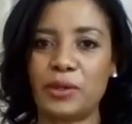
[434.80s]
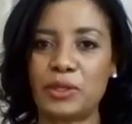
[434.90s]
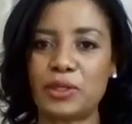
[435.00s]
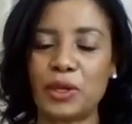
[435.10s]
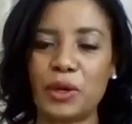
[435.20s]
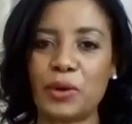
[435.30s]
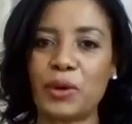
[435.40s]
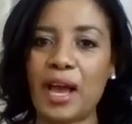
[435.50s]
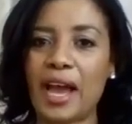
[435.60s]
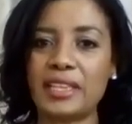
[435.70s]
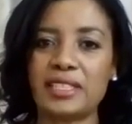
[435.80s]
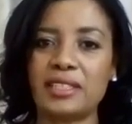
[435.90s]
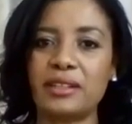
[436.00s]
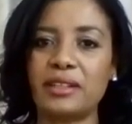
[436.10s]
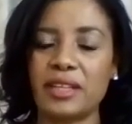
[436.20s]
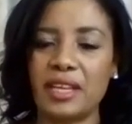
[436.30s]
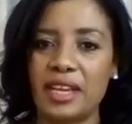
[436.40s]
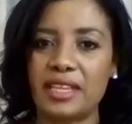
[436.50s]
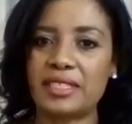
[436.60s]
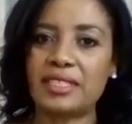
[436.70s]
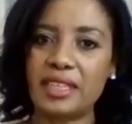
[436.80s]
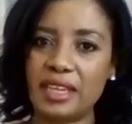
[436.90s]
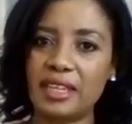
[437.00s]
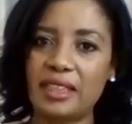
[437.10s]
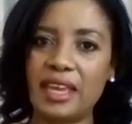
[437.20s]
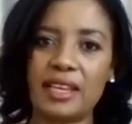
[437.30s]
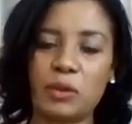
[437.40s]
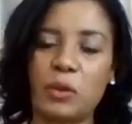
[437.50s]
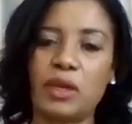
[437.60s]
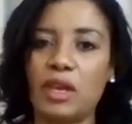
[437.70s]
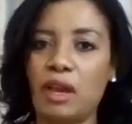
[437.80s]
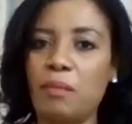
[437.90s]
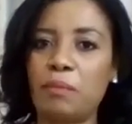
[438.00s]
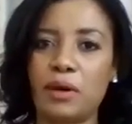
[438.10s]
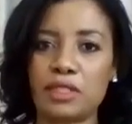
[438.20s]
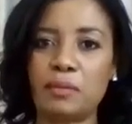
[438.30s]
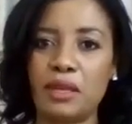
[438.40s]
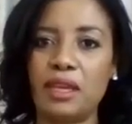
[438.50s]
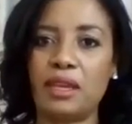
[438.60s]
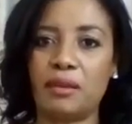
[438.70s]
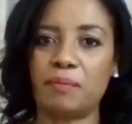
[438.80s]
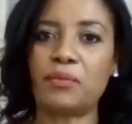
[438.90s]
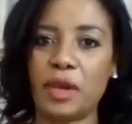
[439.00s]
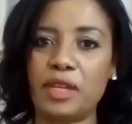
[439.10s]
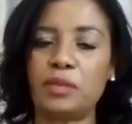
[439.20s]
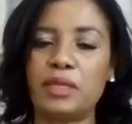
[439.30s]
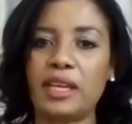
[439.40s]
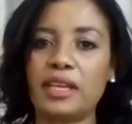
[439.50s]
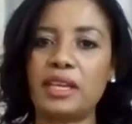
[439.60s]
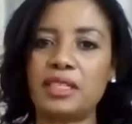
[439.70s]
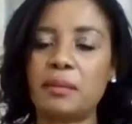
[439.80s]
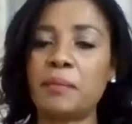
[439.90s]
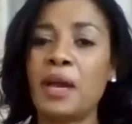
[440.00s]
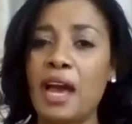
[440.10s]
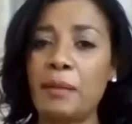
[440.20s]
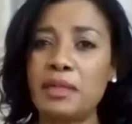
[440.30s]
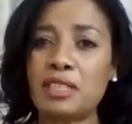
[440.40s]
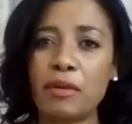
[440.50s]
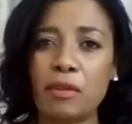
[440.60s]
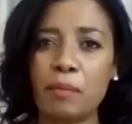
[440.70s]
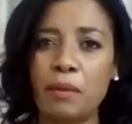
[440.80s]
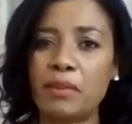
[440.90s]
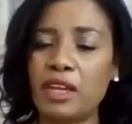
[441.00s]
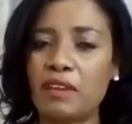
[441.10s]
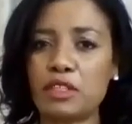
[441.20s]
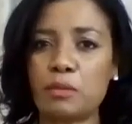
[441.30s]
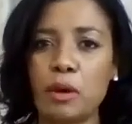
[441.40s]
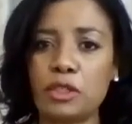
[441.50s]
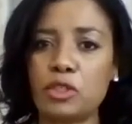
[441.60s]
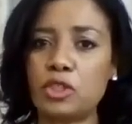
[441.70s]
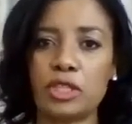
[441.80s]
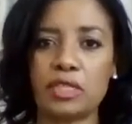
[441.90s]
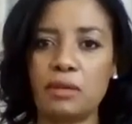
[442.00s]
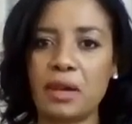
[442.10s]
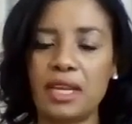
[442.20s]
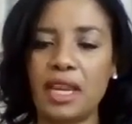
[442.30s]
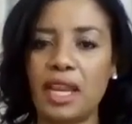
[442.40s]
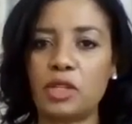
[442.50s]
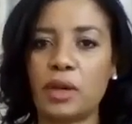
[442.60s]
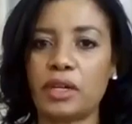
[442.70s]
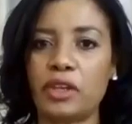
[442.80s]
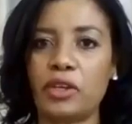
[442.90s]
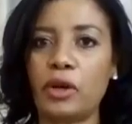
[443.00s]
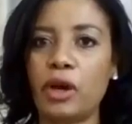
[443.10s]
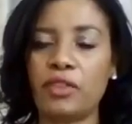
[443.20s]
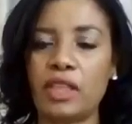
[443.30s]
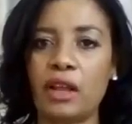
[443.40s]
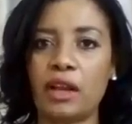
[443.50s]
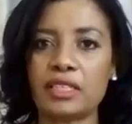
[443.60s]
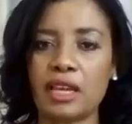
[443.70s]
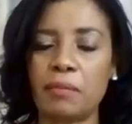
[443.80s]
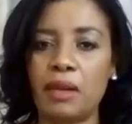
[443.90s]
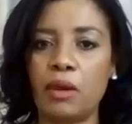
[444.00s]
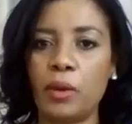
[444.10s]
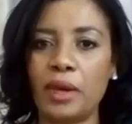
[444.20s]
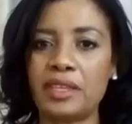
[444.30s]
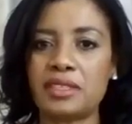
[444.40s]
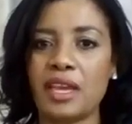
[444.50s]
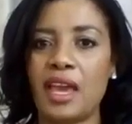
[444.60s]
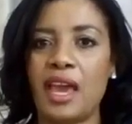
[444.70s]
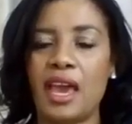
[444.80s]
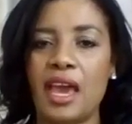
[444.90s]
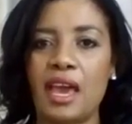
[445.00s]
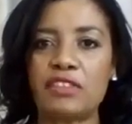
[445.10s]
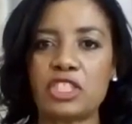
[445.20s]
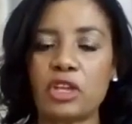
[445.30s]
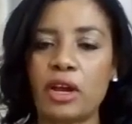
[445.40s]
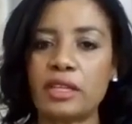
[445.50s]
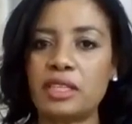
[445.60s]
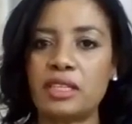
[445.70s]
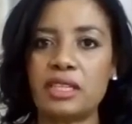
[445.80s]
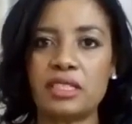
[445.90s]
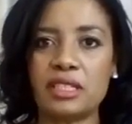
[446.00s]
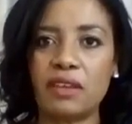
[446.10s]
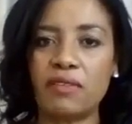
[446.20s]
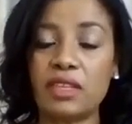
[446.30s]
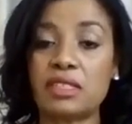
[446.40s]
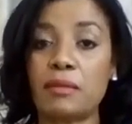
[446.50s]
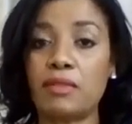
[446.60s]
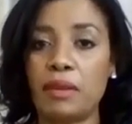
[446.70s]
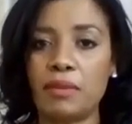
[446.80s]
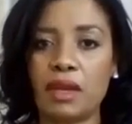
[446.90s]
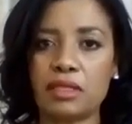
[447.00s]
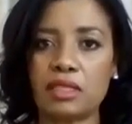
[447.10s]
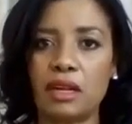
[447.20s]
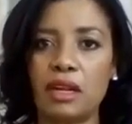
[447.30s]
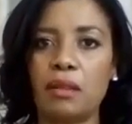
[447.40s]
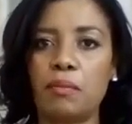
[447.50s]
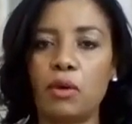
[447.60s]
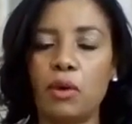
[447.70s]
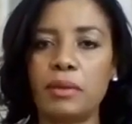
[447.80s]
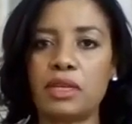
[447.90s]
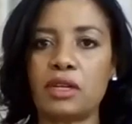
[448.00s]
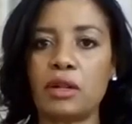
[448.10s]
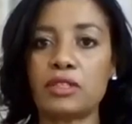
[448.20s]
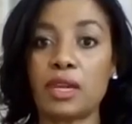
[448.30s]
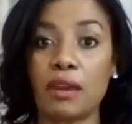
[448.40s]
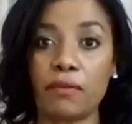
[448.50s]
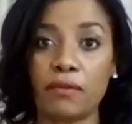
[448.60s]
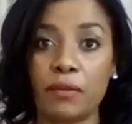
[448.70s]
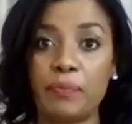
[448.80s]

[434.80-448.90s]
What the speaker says: So I still see that we are possibly going to be taking a dip. I mean, some of the people that I've spoken to just in my network, over the last couple of weeks have started receiving, some of them that are still in employment roles have